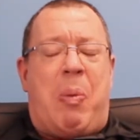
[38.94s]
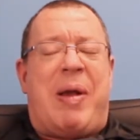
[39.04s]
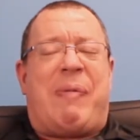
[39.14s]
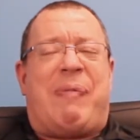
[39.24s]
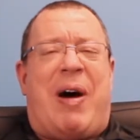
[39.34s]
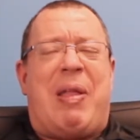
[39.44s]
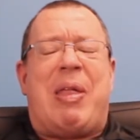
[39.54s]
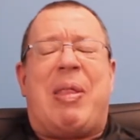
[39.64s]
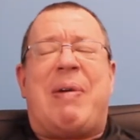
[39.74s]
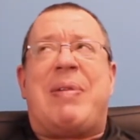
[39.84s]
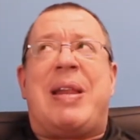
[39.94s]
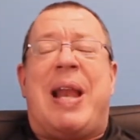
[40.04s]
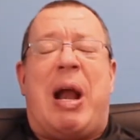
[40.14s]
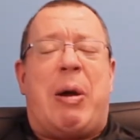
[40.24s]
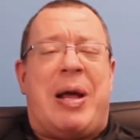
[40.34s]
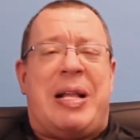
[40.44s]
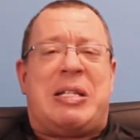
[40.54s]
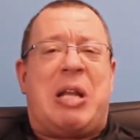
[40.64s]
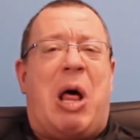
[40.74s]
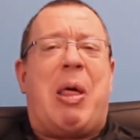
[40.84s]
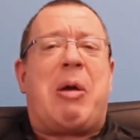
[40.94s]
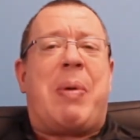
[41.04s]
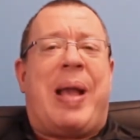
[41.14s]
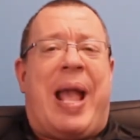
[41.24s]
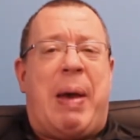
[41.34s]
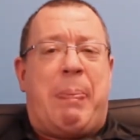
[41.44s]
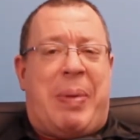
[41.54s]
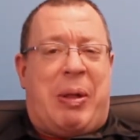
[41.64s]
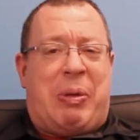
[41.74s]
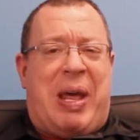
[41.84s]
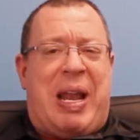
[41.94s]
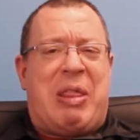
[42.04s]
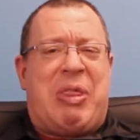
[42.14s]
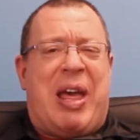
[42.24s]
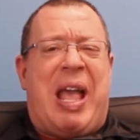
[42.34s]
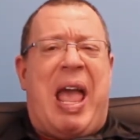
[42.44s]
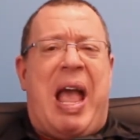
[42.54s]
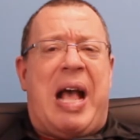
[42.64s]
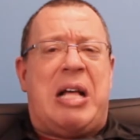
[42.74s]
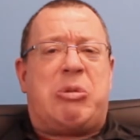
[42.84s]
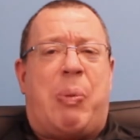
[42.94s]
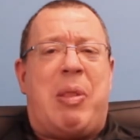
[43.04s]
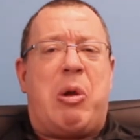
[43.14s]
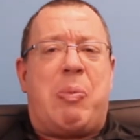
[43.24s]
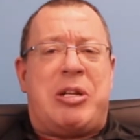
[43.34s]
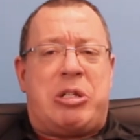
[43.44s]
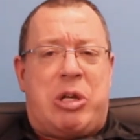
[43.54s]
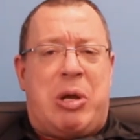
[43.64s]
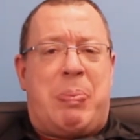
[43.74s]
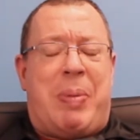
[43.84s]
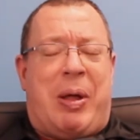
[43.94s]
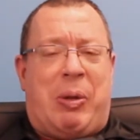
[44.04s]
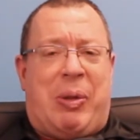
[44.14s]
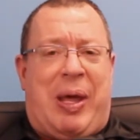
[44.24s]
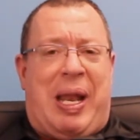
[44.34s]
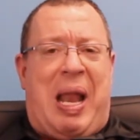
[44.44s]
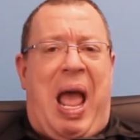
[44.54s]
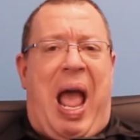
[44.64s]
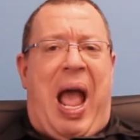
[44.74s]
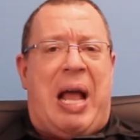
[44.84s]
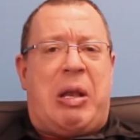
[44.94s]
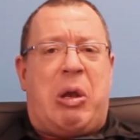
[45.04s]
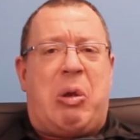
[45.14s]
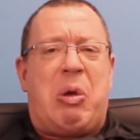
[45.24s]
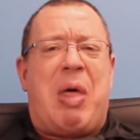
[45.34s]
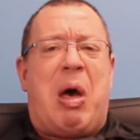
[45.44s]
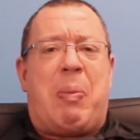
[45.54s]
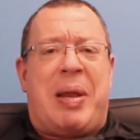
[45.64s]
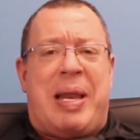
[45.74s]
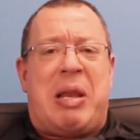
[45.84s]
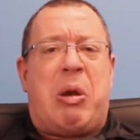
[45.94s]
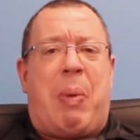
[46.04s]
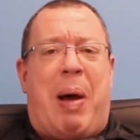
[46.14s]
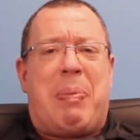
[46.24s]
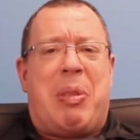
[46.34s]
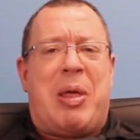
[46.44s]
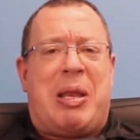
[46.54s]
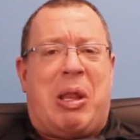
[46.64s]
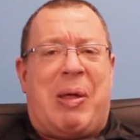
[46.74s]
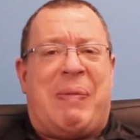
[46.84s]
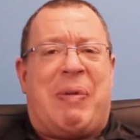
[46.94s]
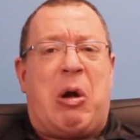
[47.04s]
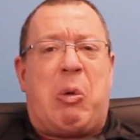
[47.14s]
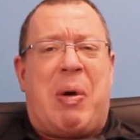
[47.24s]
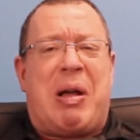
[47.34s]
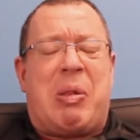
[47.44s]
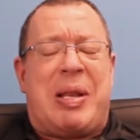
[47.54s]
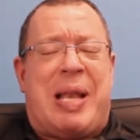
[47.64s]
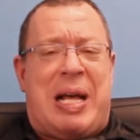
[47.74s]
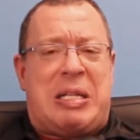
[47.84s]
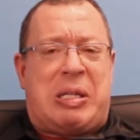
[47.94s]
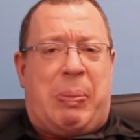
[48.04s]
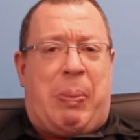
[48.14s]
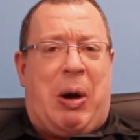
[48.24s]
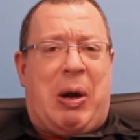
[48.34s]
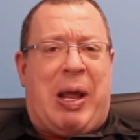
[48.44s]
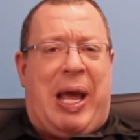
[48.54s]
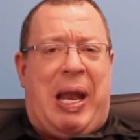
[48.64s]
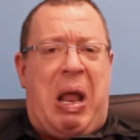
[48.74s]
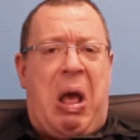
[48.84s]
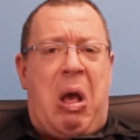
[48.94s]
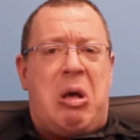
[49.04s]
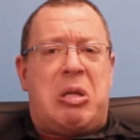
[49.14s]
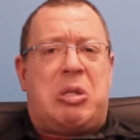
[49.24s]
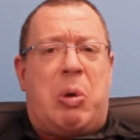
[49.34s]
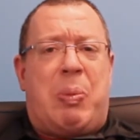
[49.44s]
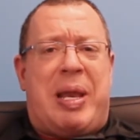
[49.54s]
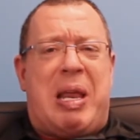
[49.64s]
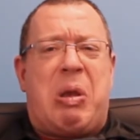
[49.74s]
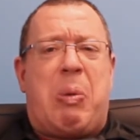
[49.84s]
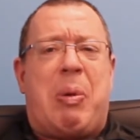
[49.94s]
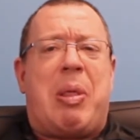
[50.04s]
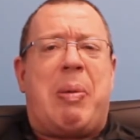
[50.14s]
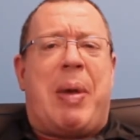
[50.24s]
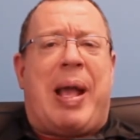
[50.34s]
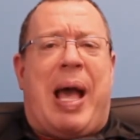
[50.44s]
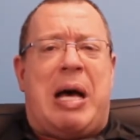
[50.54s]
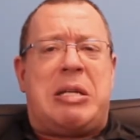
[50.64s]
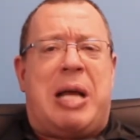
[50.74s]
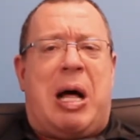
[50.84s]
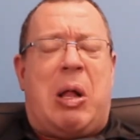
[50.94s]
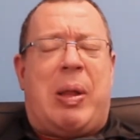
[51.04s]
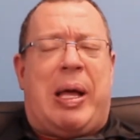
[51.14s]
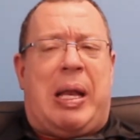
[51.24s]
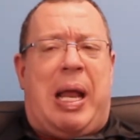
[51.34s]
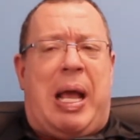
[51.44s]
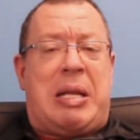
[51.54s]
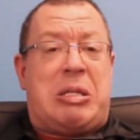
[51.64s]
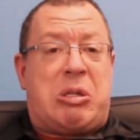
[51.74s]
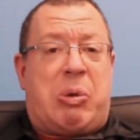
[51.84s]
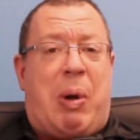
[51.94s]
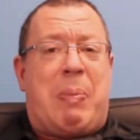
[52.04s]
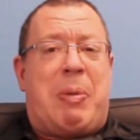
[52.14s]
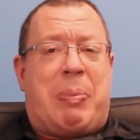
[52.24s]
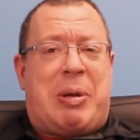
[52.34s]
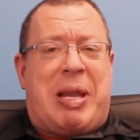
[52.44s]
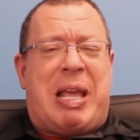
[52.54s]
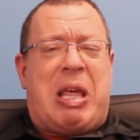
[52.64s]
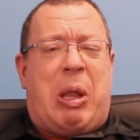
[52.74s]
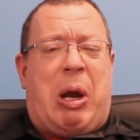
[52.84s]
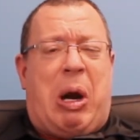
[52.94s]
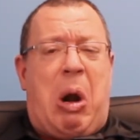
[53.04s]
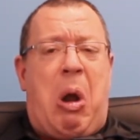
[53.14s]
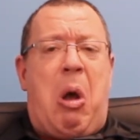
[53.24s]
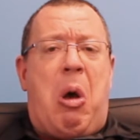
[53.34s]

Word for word: we finally live in an era, it's not like we can't build anything, it's whether we should build it. And to do that, we need to rapidly deliver and quickly test to market. So we need to really make Agile and, and Scrum in particular